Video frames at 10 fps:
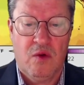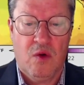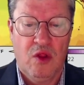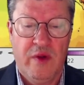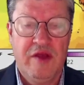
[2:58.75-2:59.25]

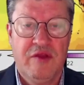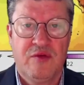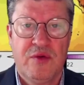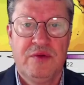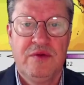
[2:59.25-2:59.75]
all the way
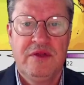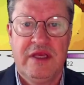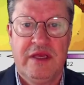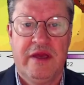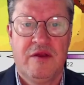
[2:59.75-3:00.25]
through
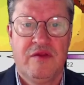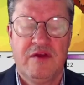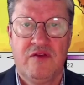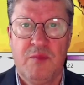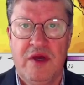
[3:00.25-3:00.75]
the end of
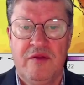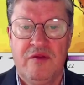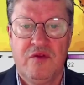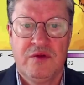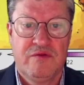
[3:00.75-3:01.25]
this
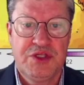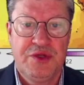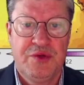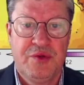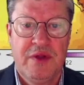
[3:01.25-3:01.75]
month of
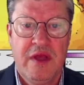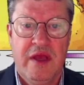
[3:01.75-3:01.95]
June